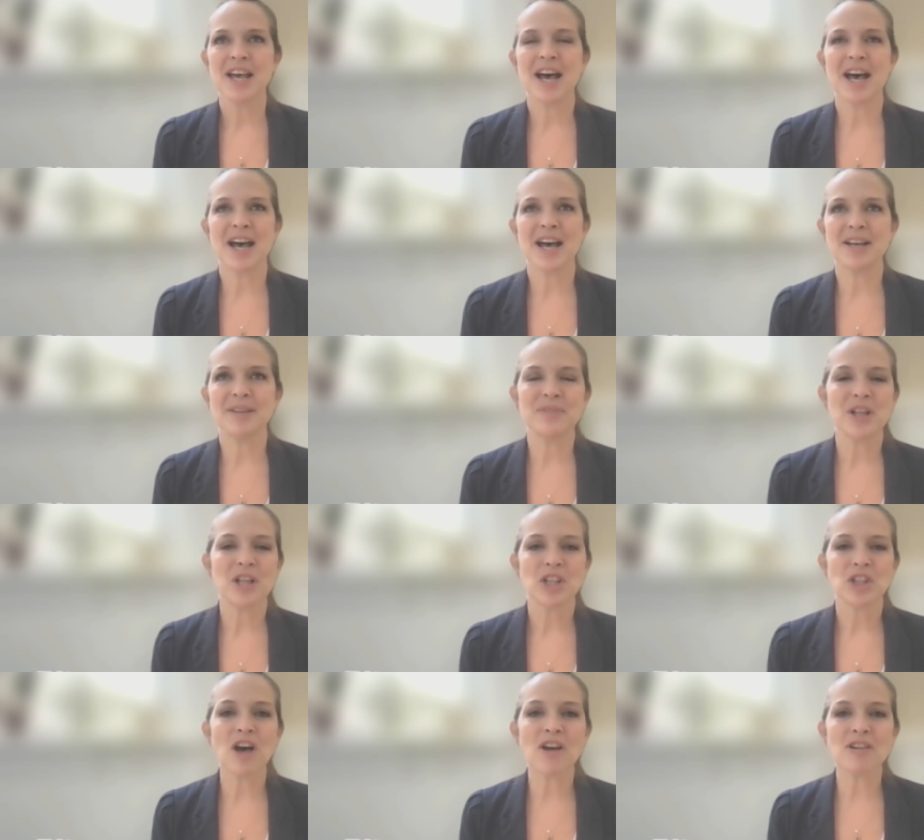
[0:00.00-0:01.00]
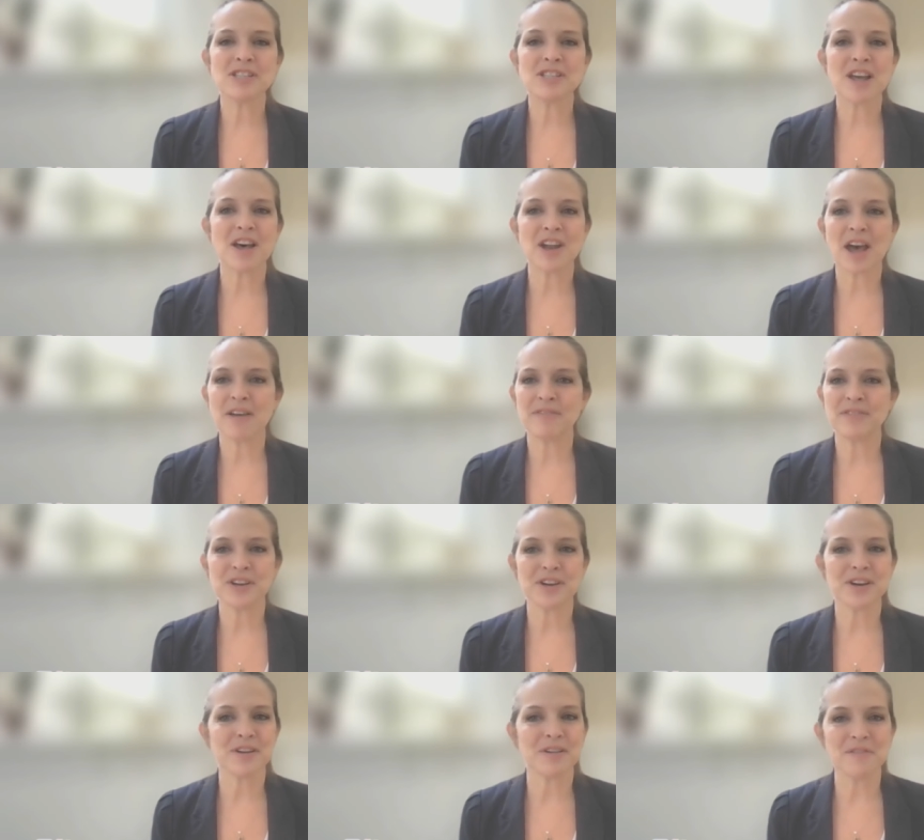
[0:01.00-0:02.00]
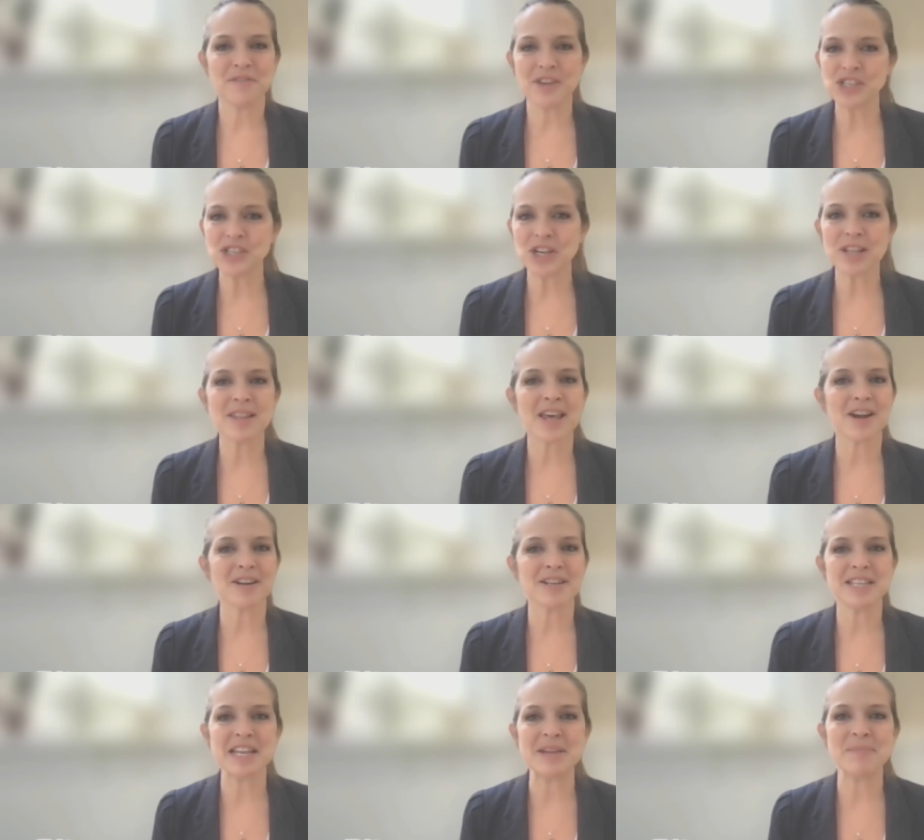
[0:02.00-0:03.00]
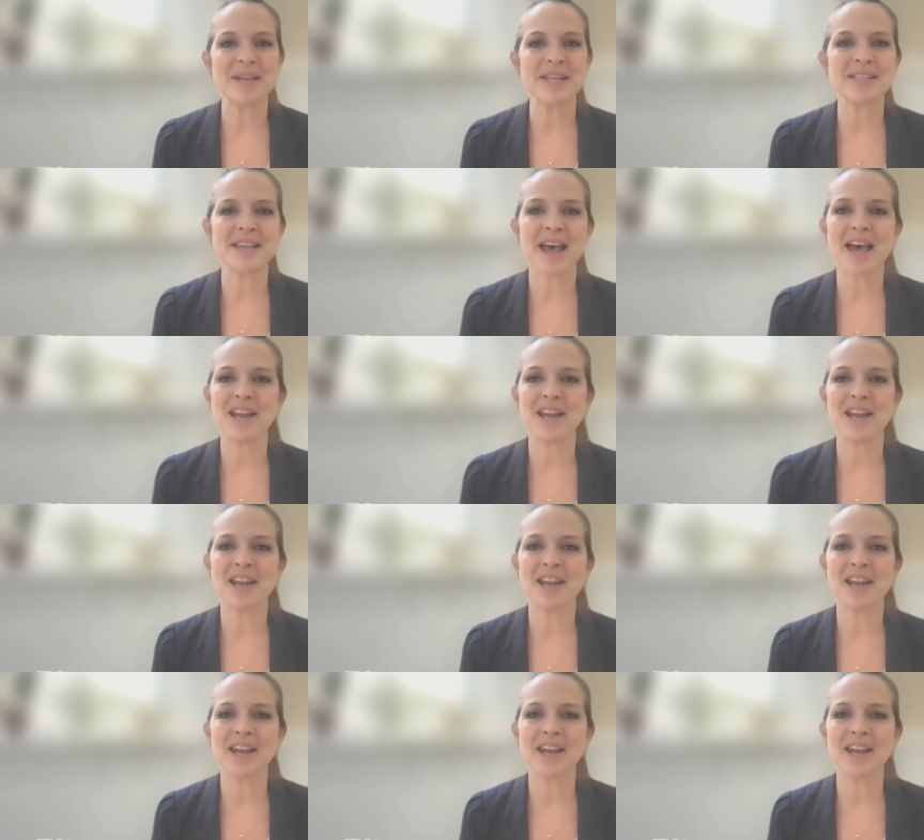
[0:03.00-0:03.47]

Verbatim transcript: uh, long sought after vision that our team has had.